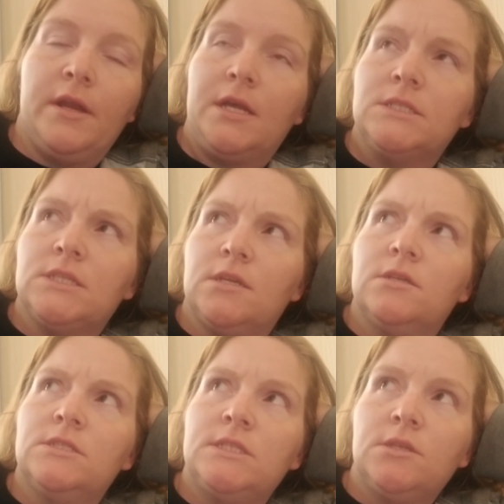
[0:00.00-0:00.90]
And I said,
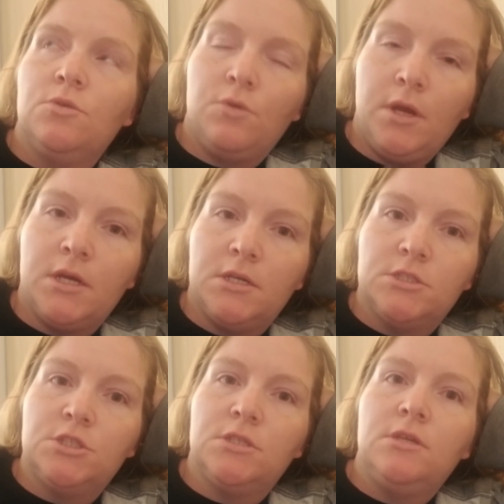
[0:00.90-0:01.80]
it's in the
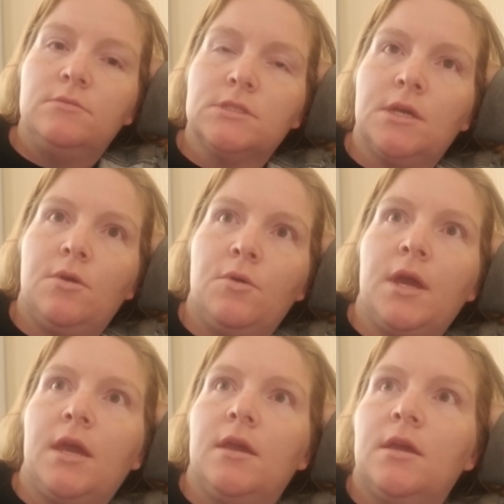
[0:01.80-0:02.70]
garage. And he was like,
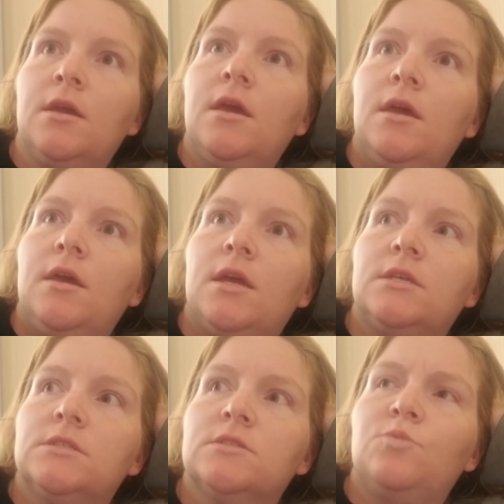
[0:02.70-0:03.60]
okay. And
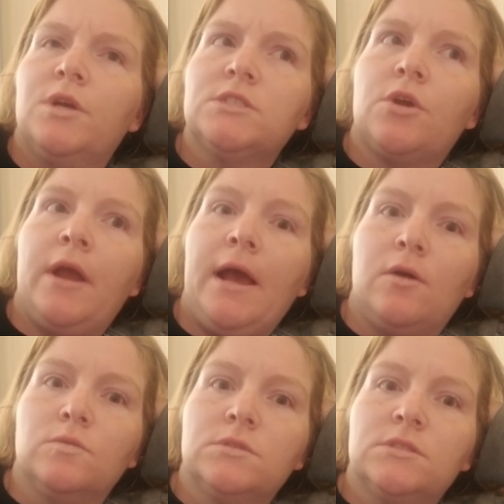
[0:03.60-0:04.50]
he says, where's our
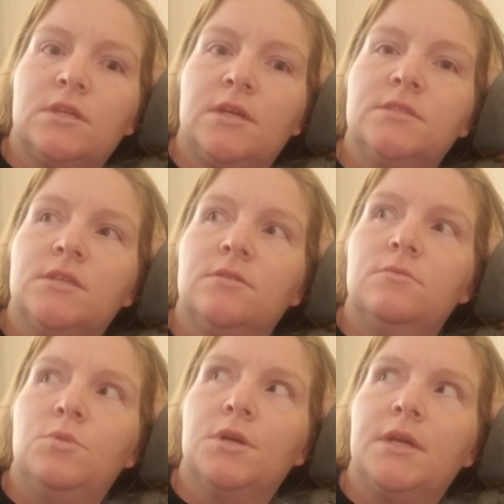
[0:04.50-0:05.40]
house? And I
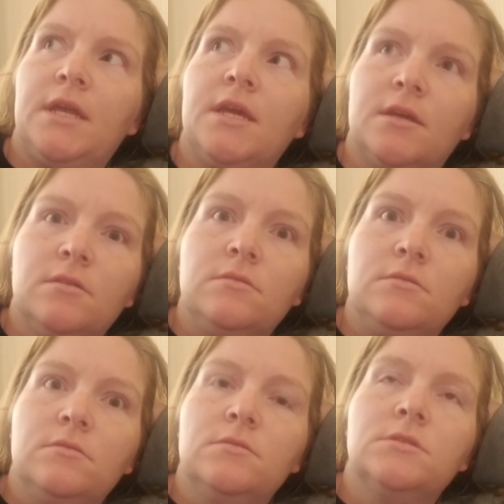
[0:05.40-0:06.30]
said, we're in it.
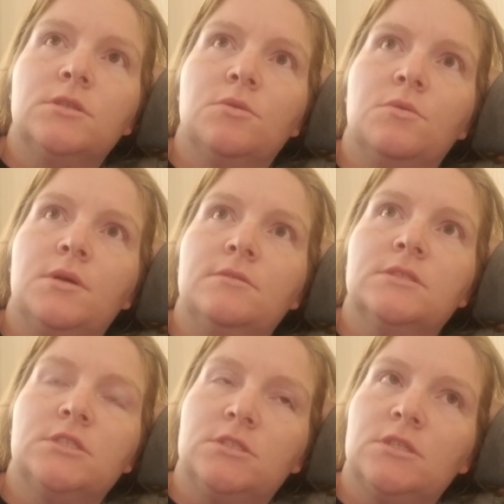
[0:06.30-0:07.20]
So it
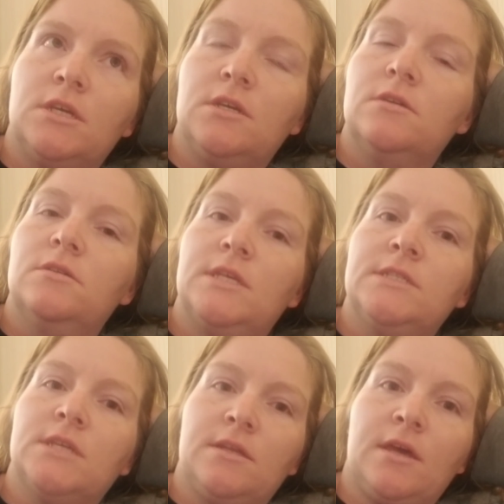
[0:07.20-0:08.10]
was just like
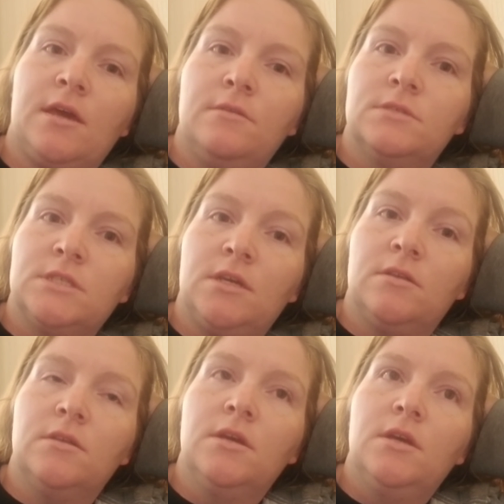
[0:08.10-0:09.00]
things like that he was
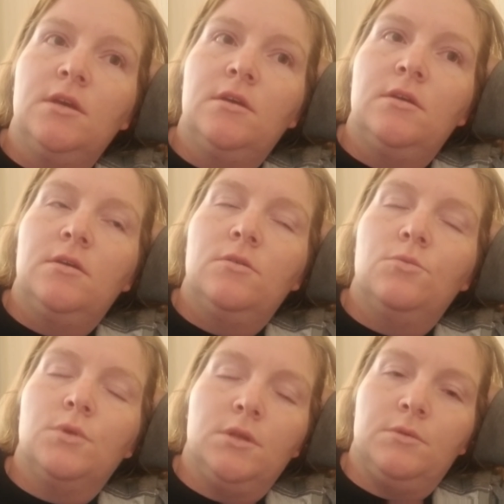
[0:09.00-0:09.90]
saying,
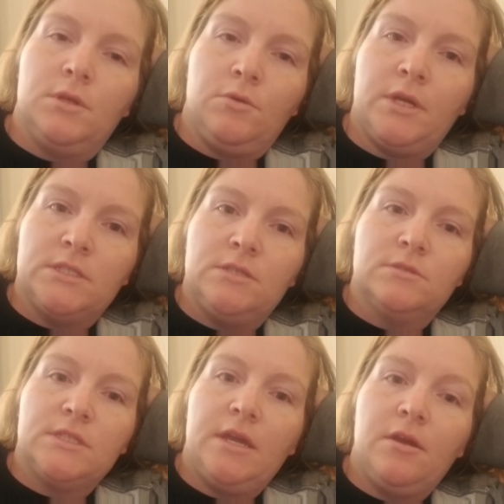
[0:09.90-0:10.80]
really, really crazy. It
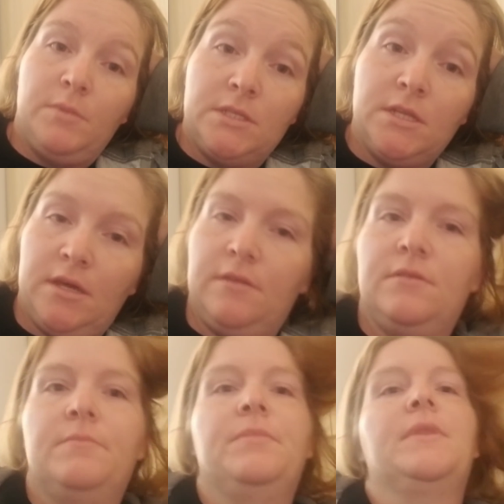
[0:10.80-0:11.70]
was scaring me to death.